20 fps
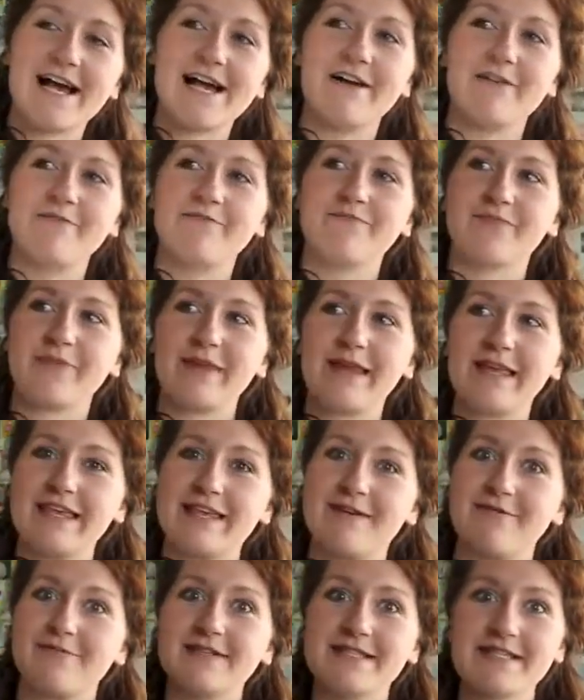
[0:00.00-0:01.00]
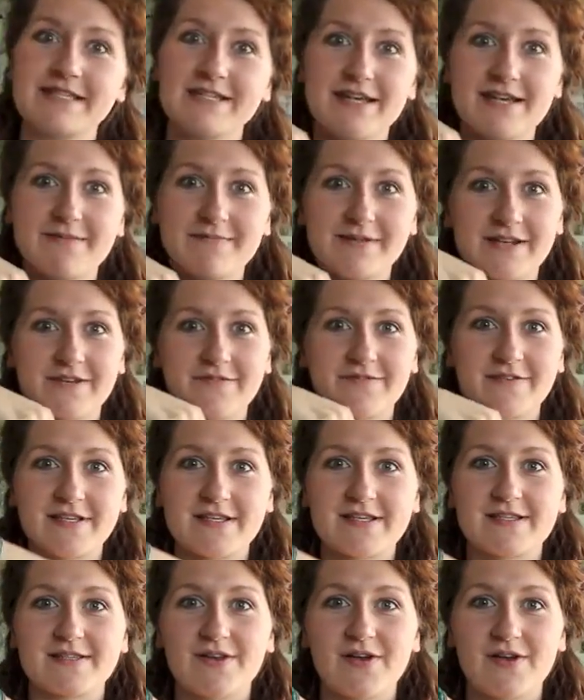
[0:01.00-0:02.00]
Yeah, I went to Urban
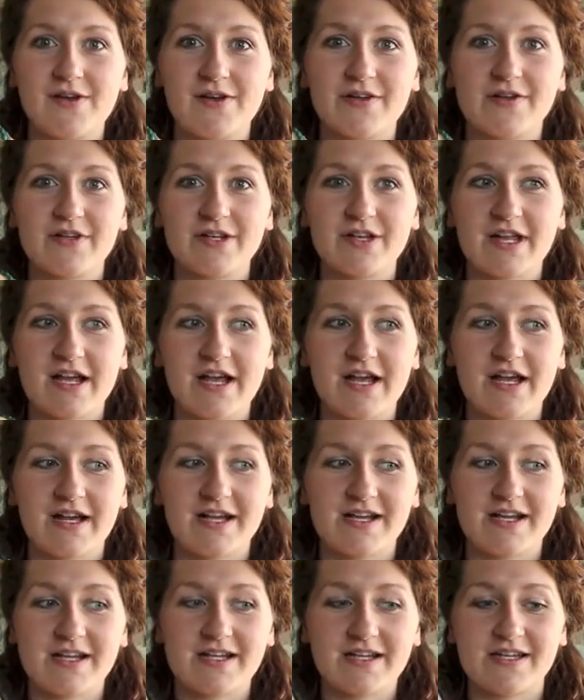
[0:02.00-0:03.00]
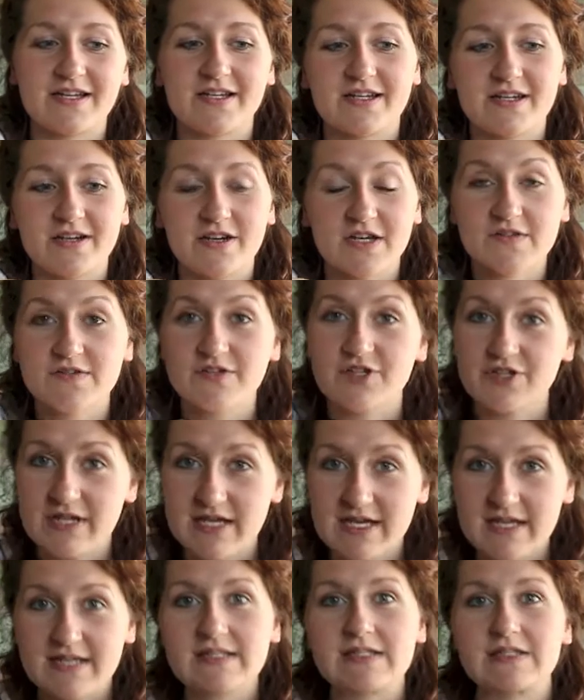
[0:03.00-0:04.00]
Outfitters on Oxford
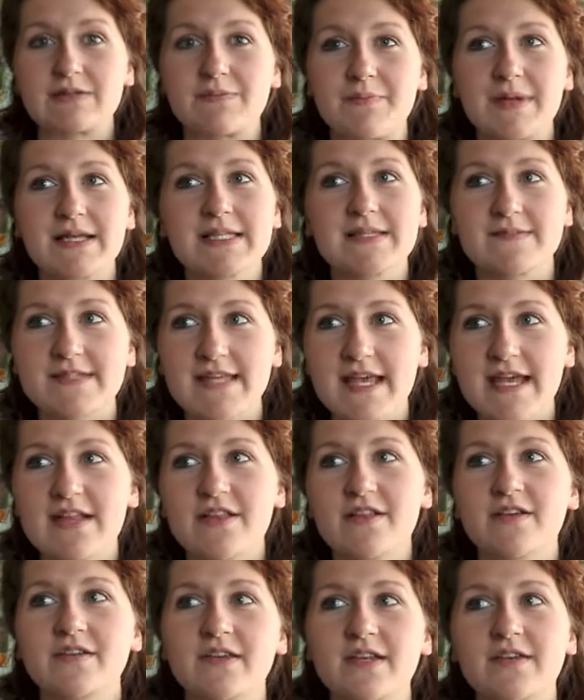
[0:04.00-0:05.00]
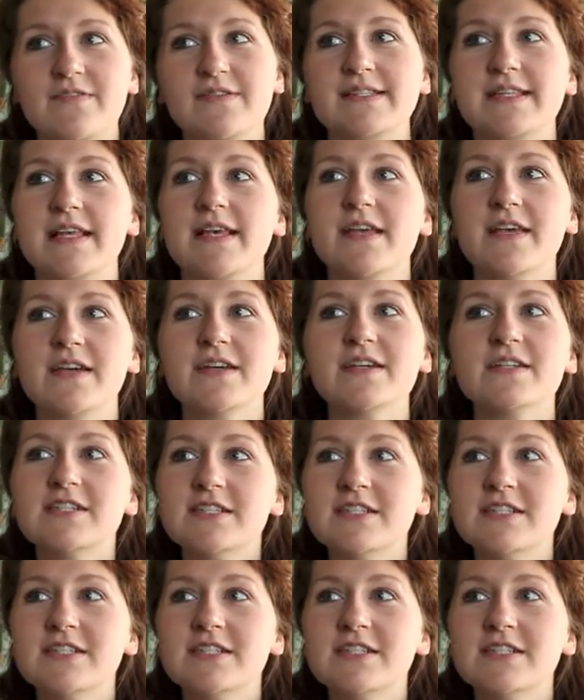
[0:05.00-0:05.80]
Street because there's a massive sale on and I was like,